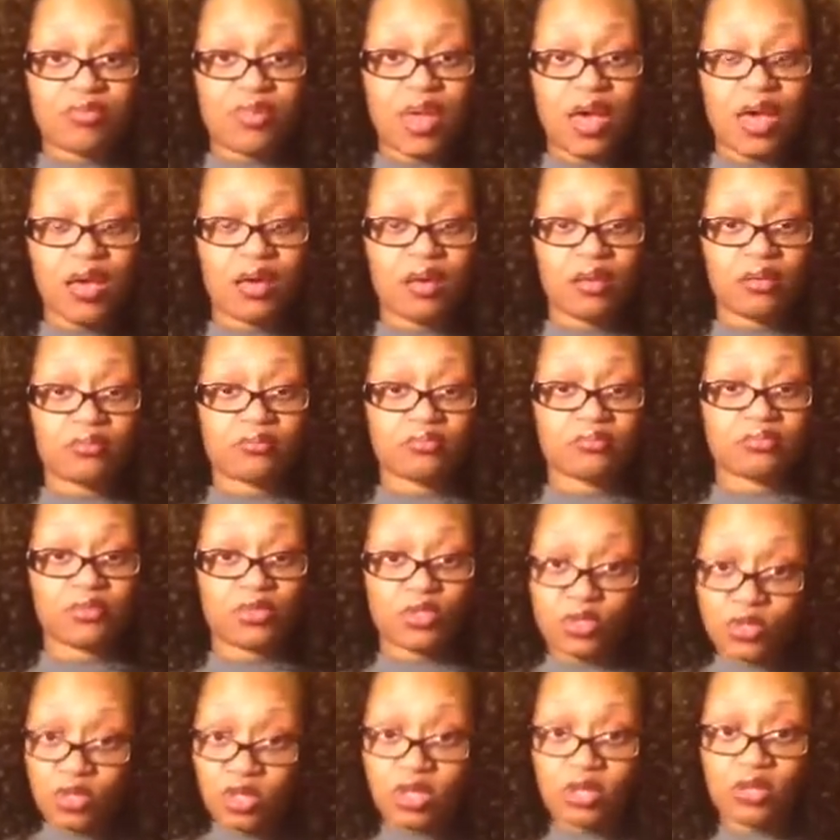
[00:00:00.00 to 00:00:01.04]

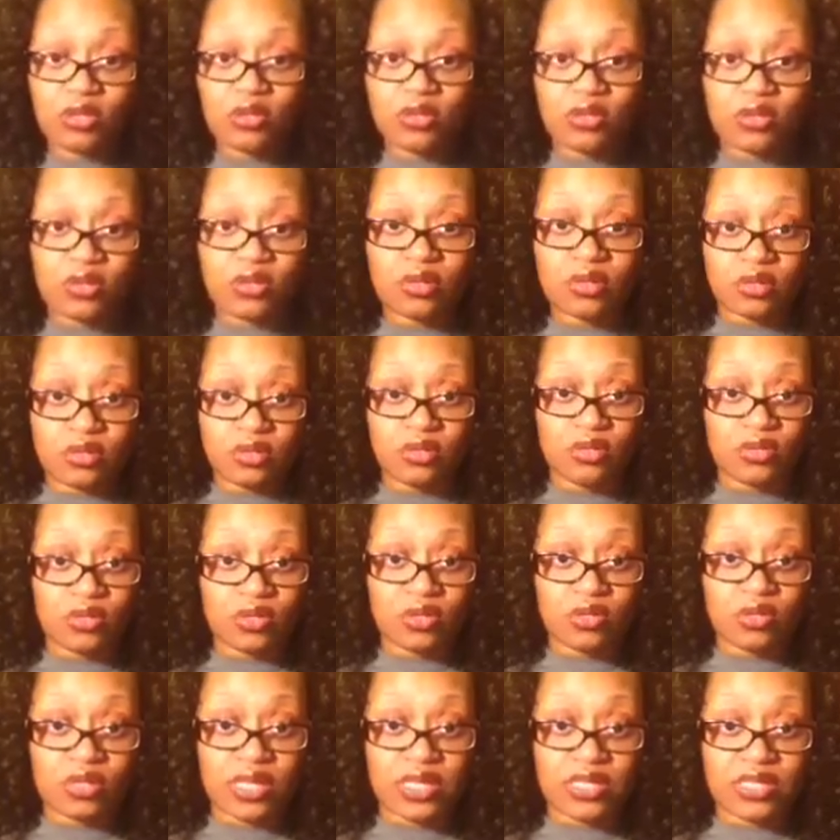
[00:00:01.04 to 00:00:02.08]
You know,
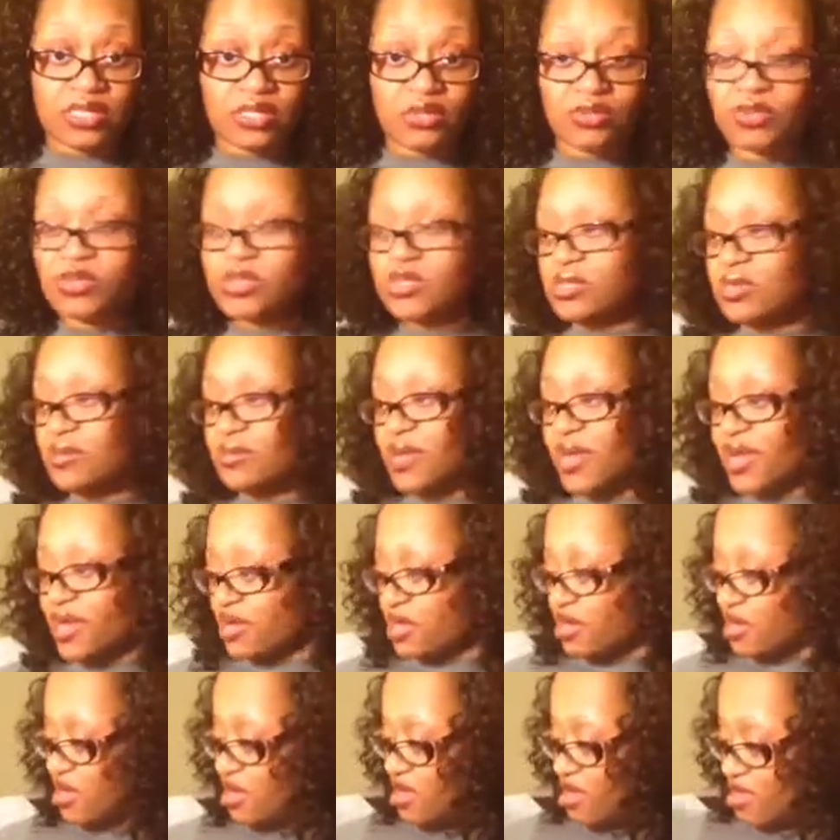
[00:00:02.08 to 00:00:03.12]
like this one, and I'm like,
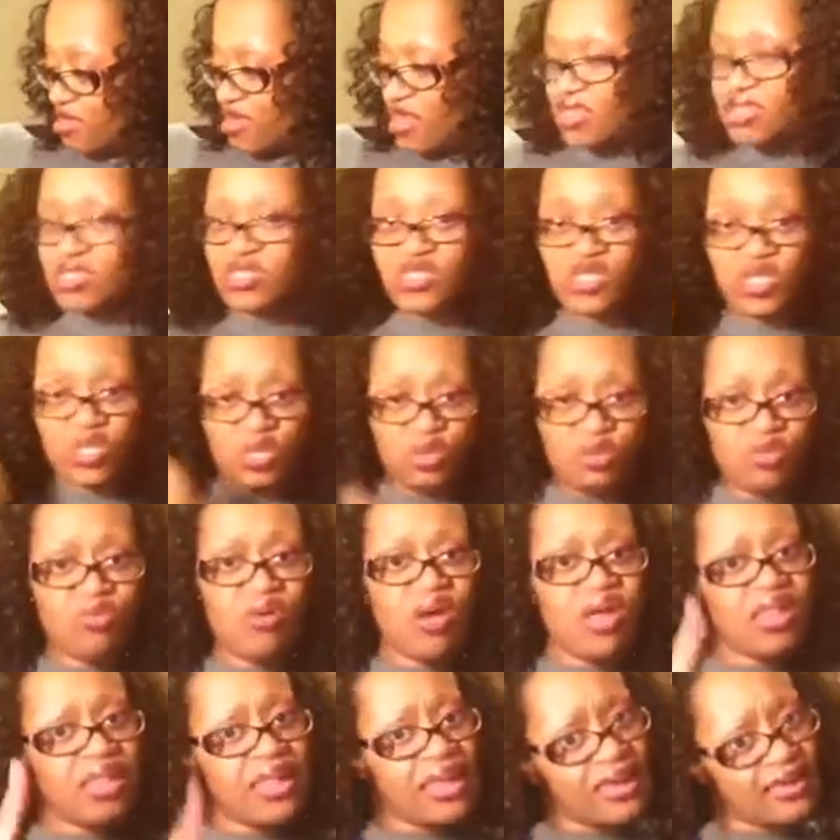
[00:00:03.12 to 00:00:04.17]
yeah, that's cute.
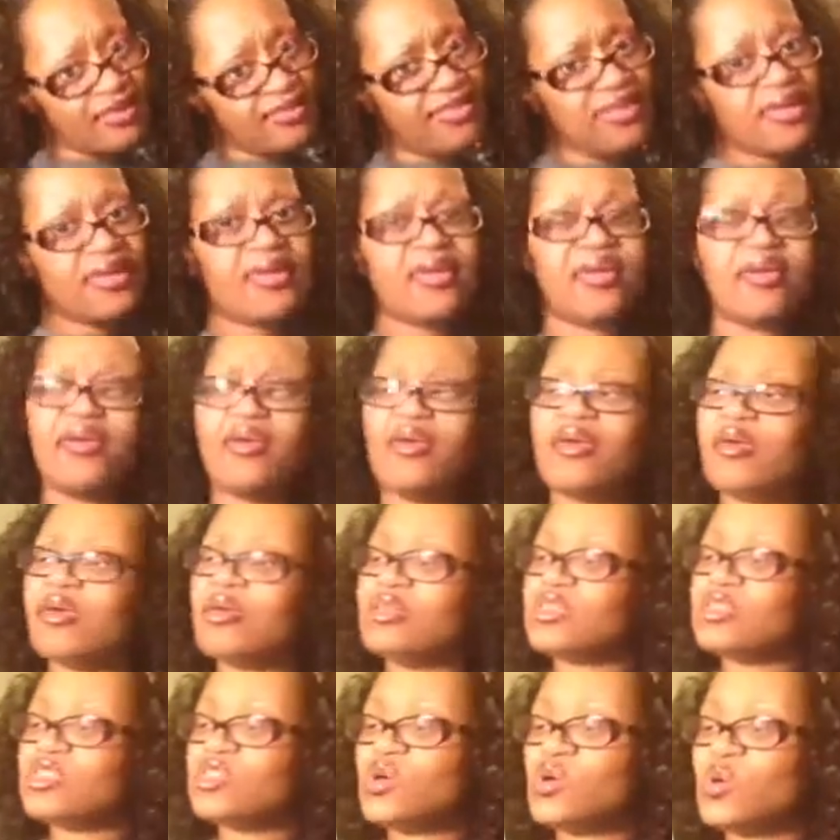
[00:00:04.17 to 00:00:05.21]
I like that.
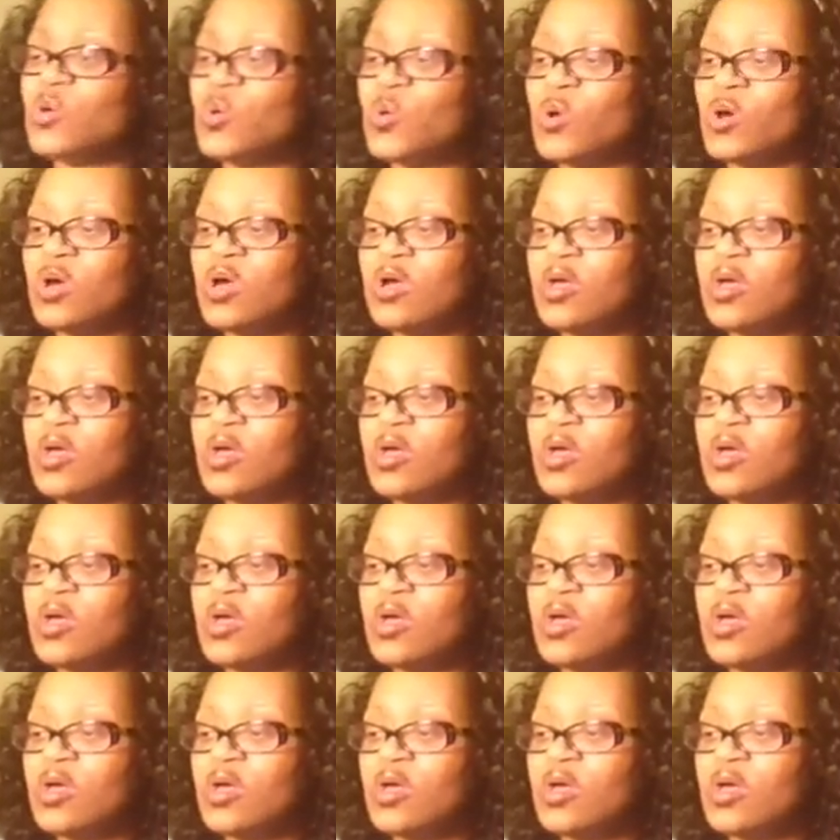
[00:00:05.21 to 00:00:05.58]
So,